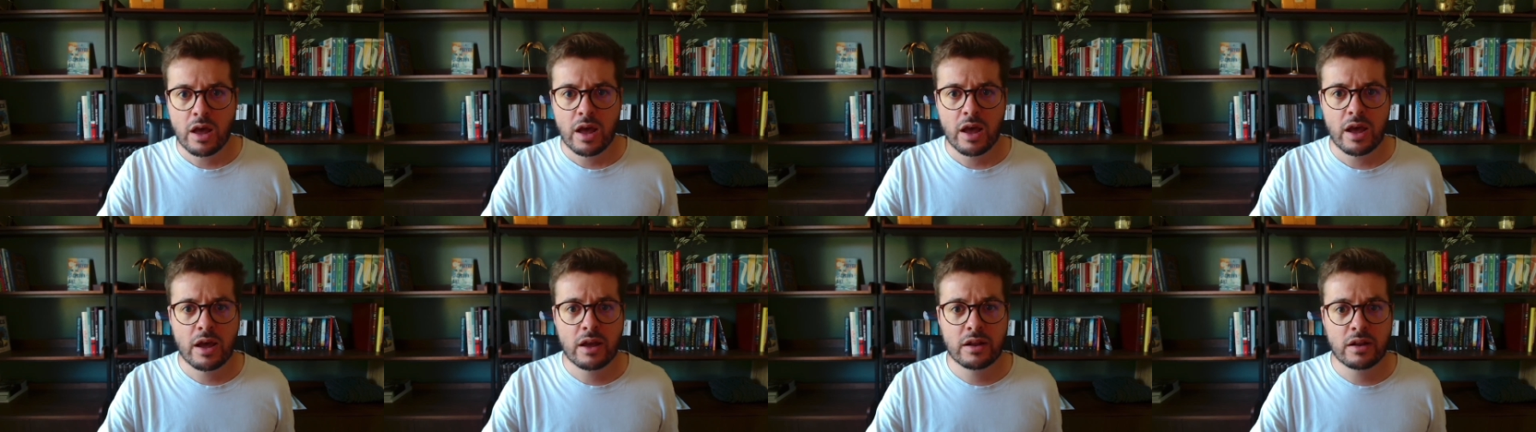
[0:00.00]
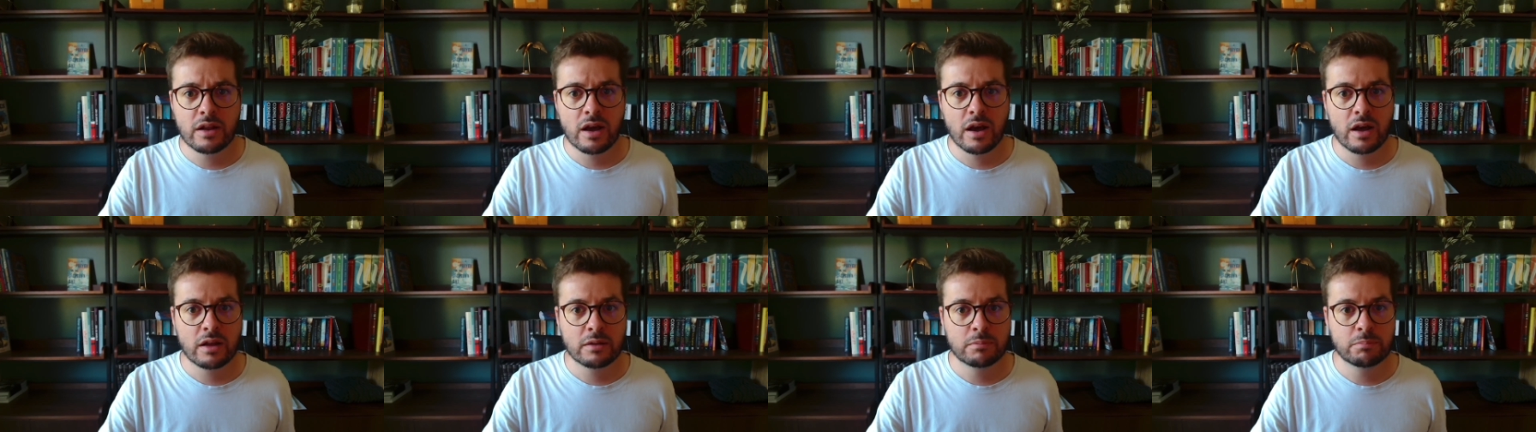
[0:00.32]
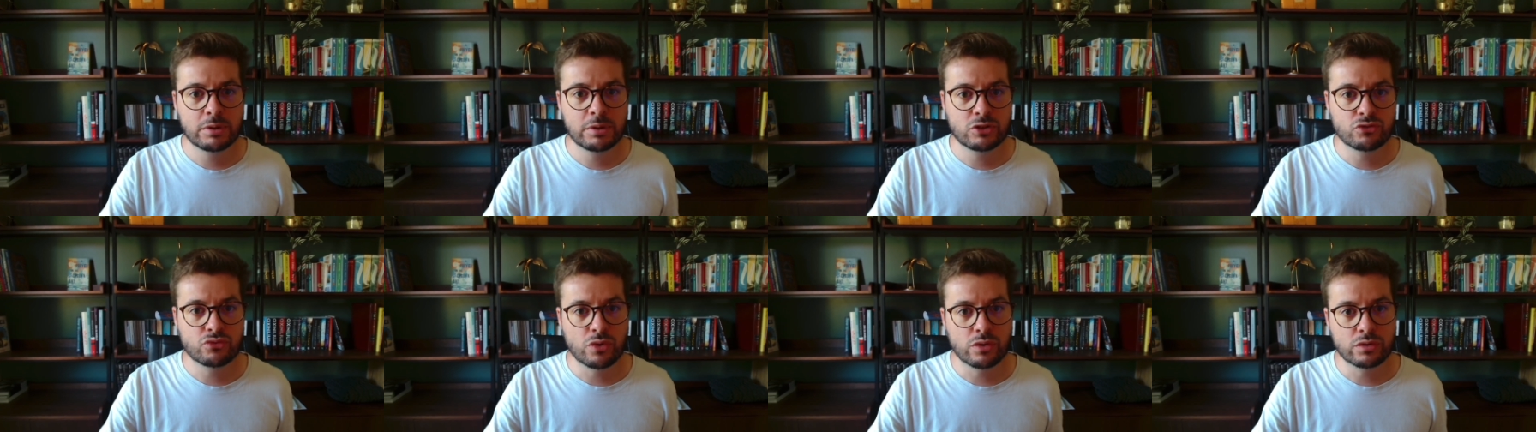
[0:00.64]
and had
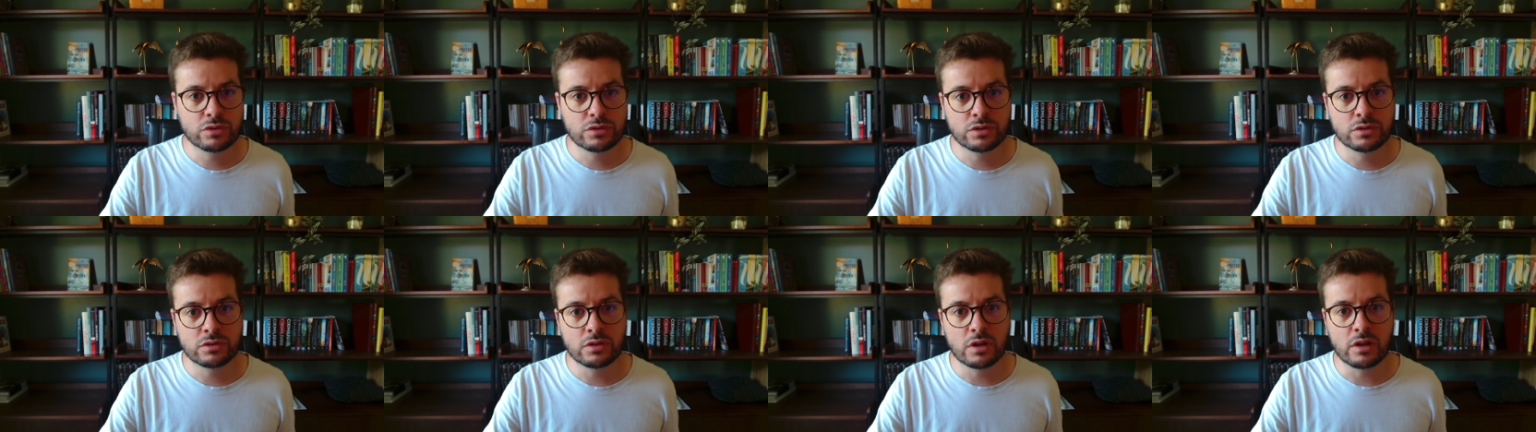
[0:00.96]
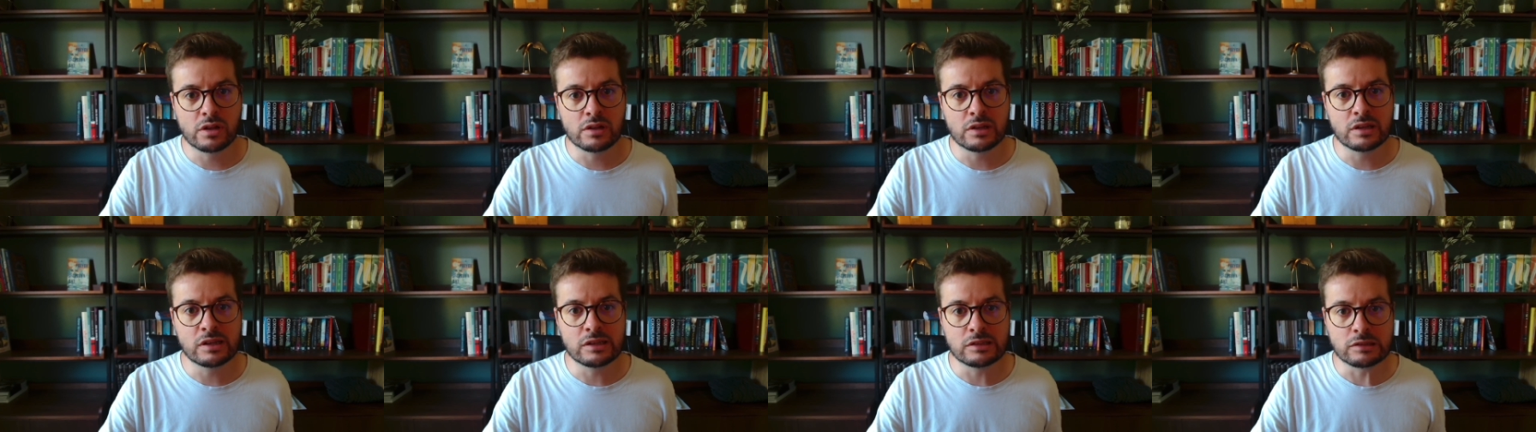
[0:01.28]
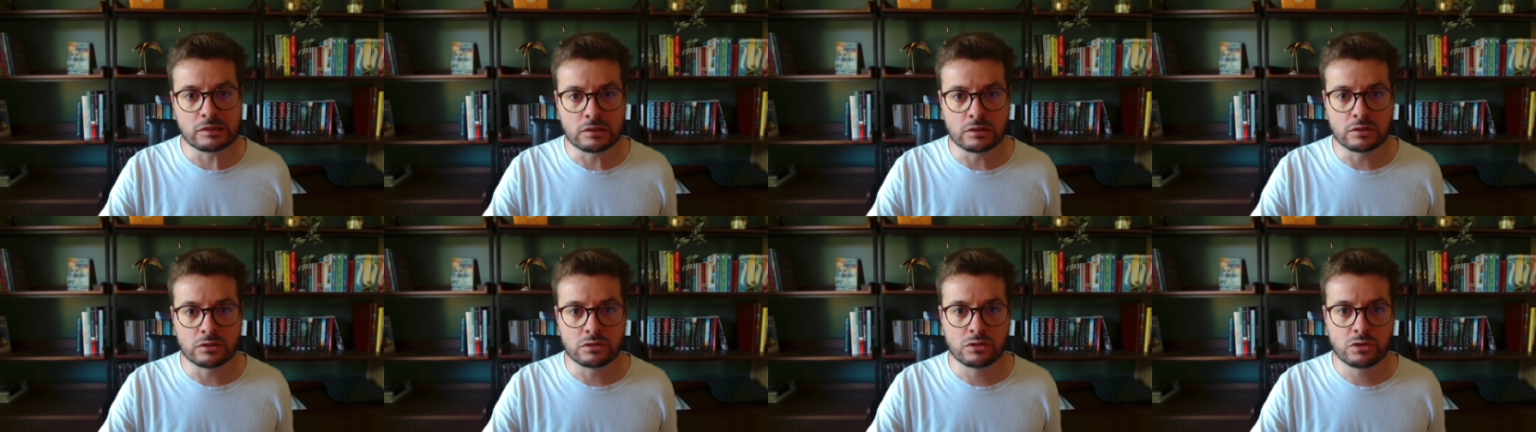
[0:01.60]
bit-rotten a
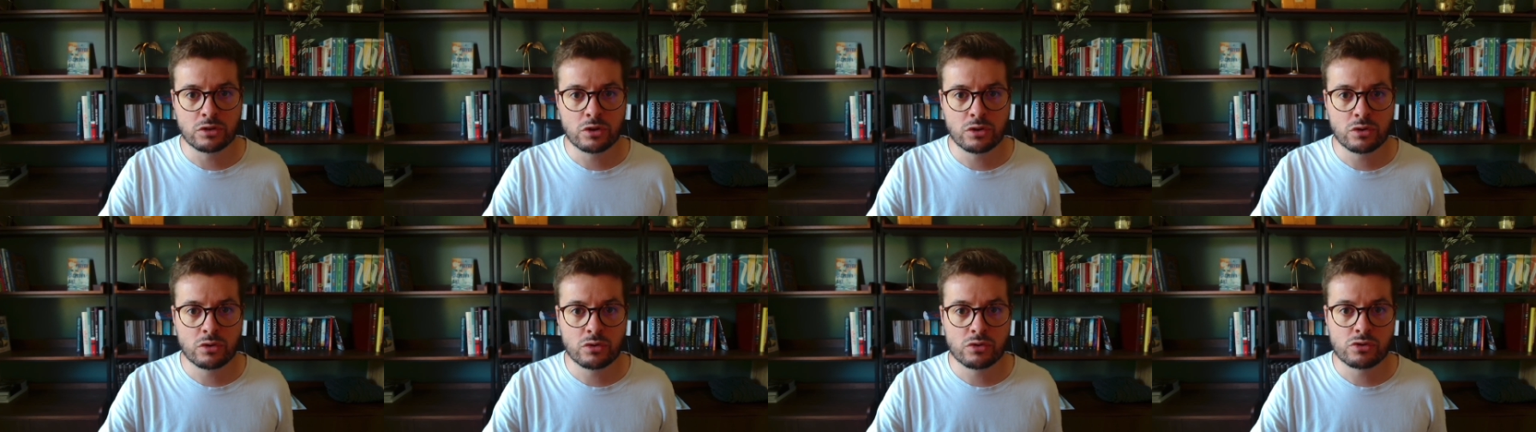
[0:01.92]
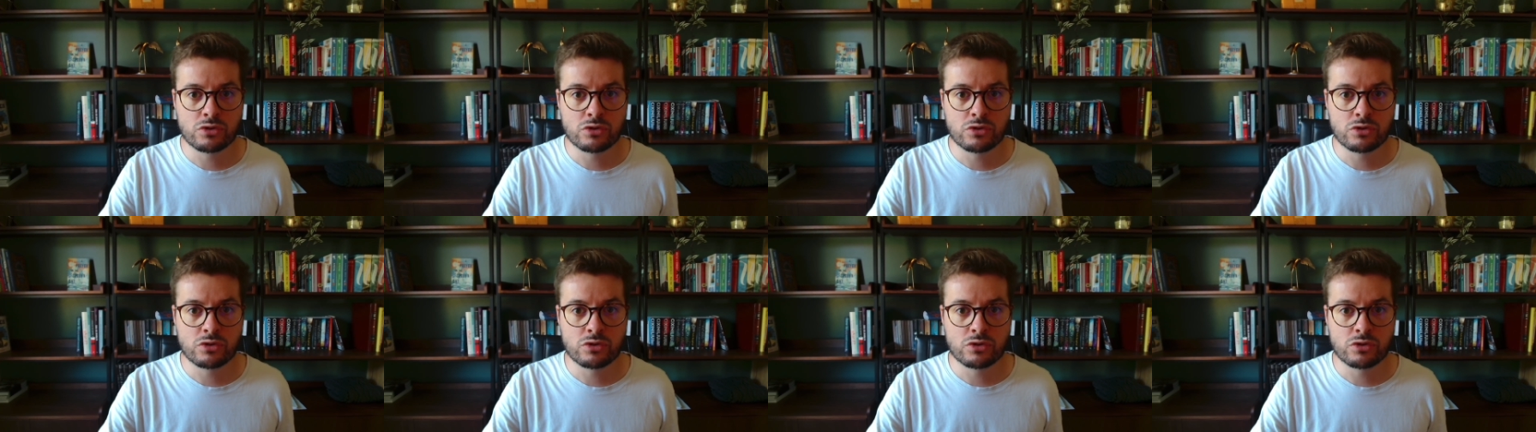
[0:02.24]
little too,